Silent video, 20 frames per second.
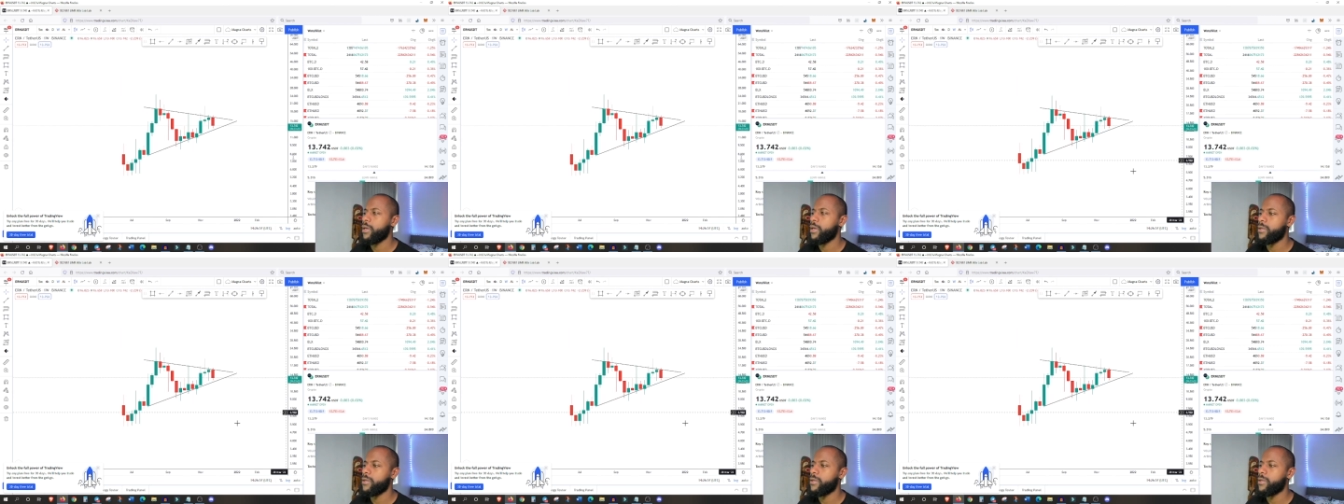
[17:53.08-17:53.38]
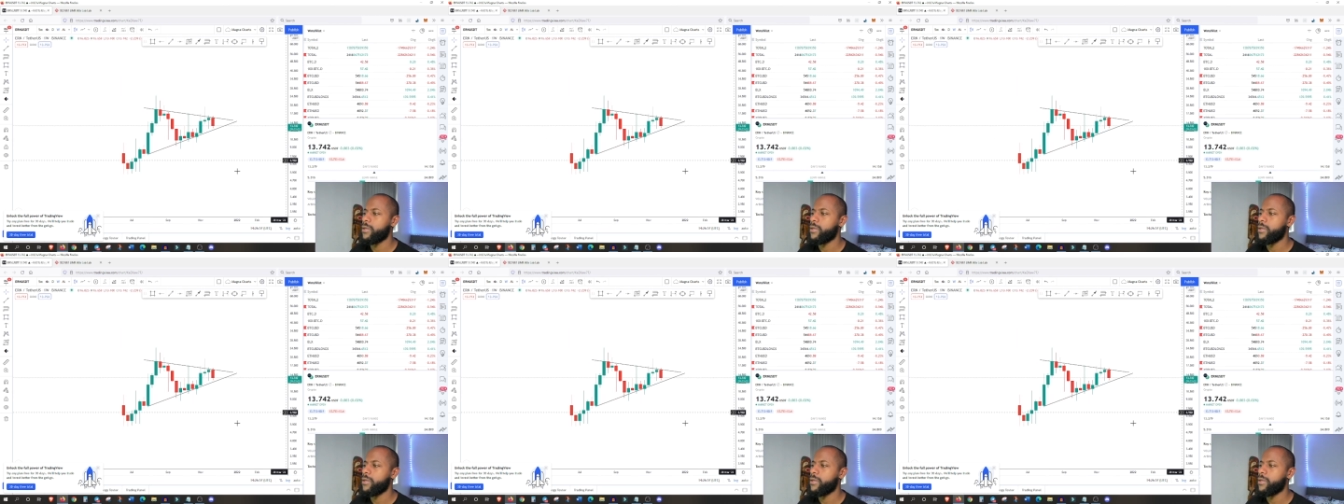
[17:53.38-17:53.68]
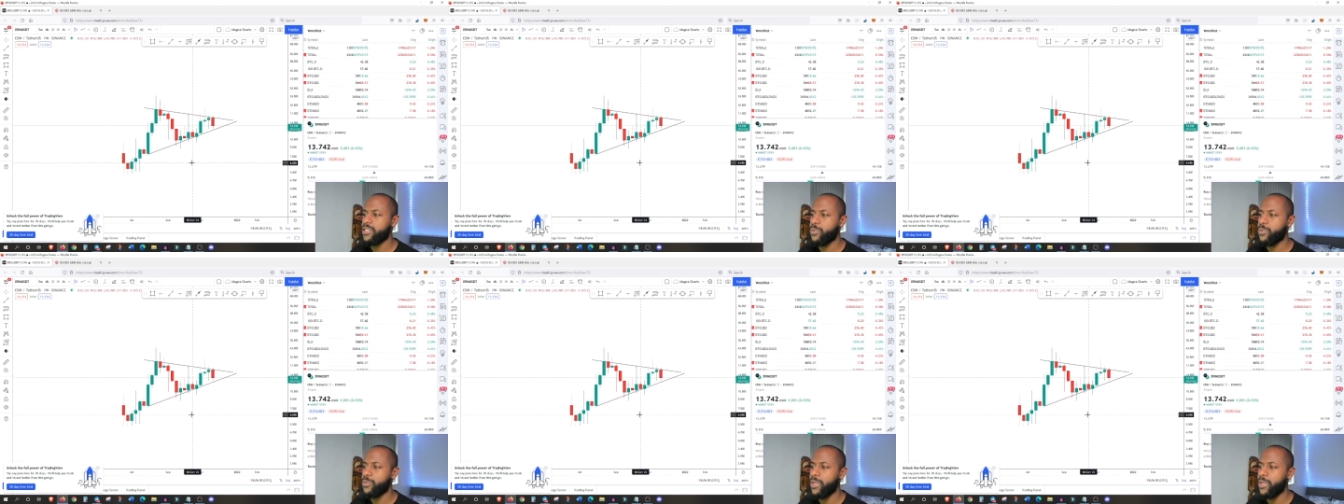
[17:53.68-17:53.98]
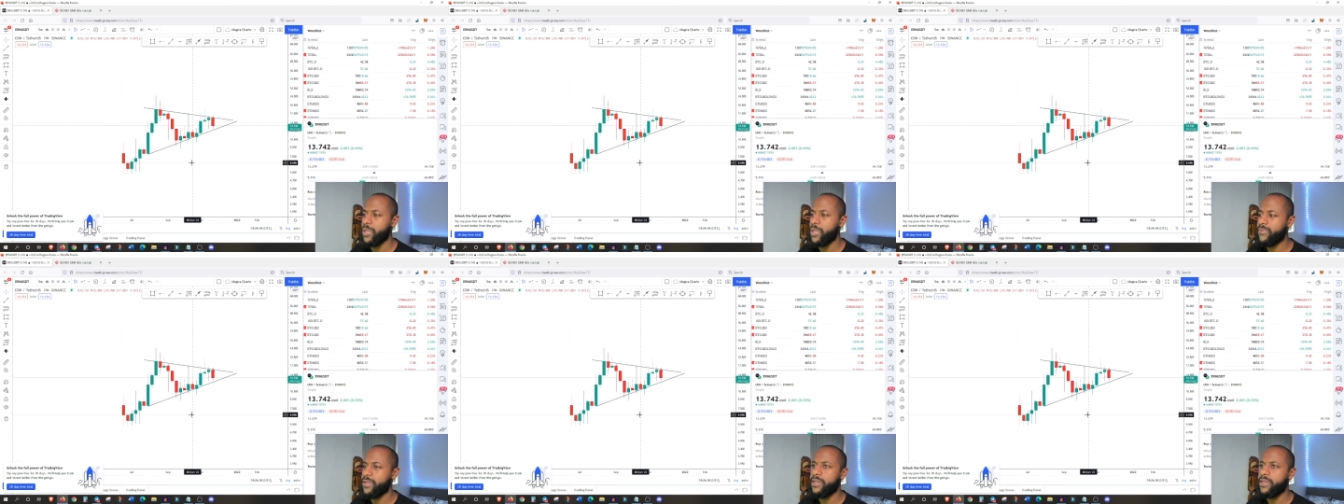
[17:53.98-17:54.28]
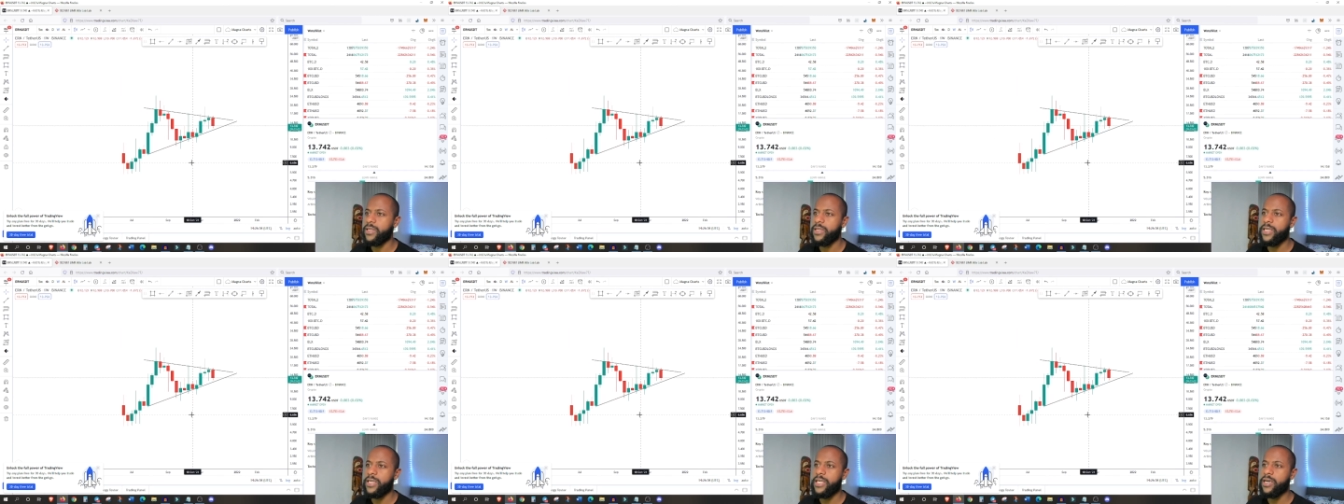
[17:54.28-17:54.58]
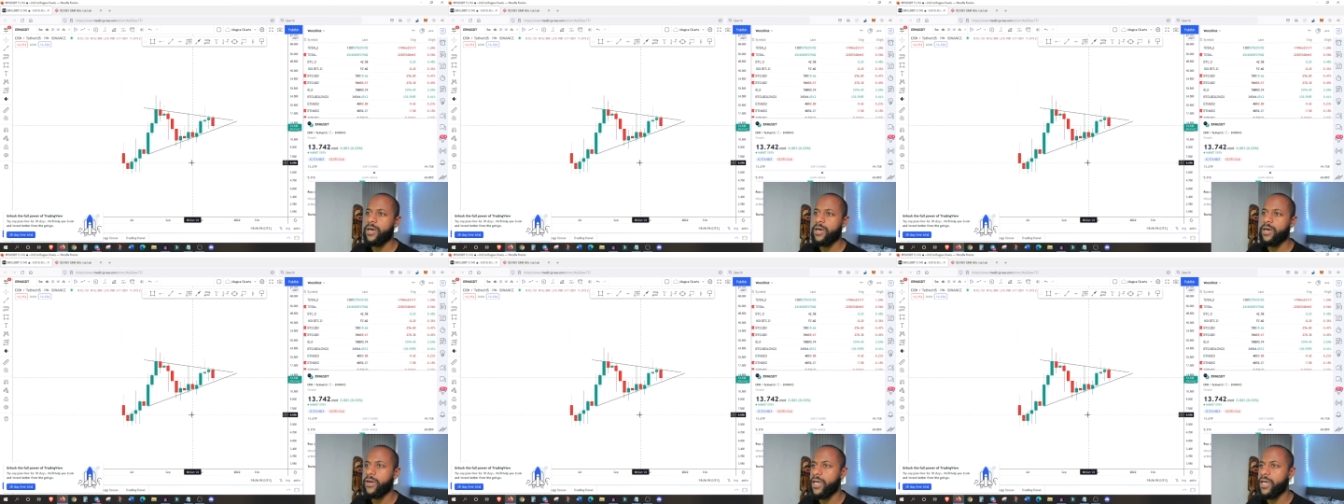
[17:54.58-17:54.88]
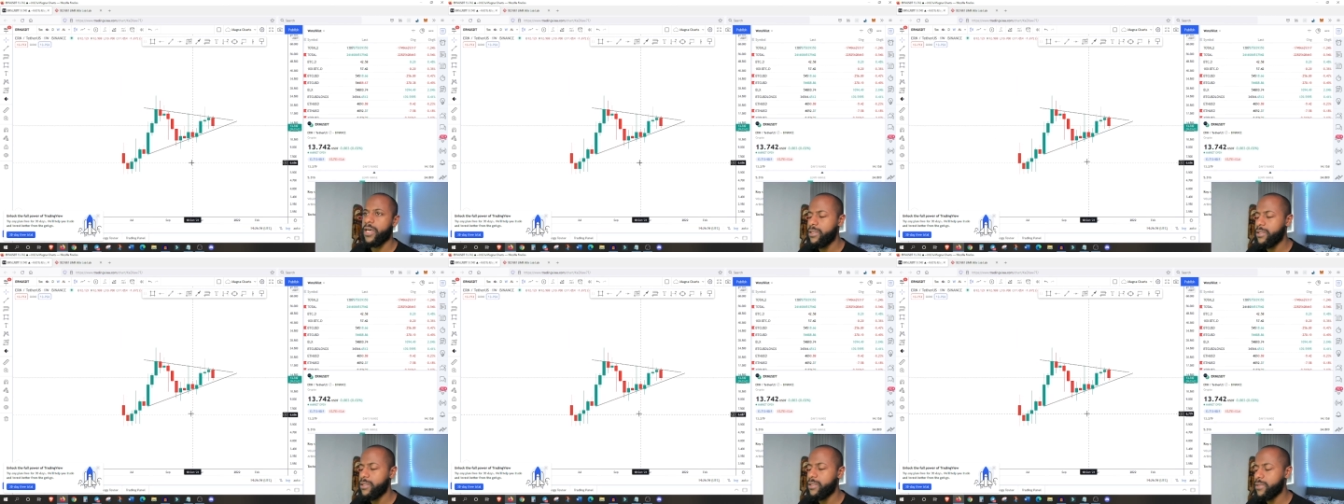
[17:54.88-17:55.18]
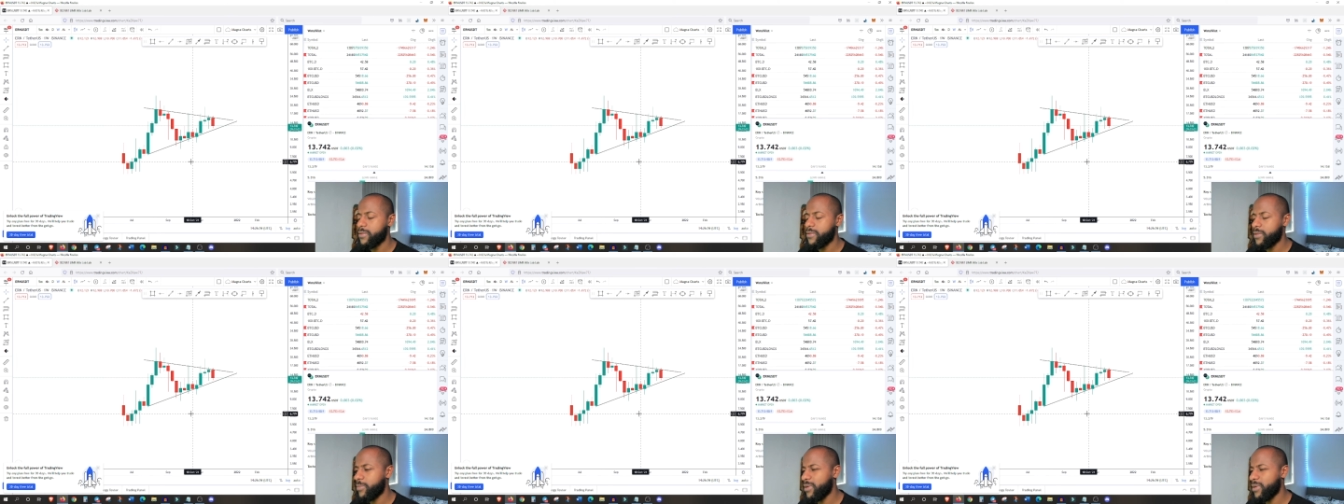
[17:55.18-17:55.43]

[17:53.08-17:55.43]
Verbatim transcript: Next we have ERN,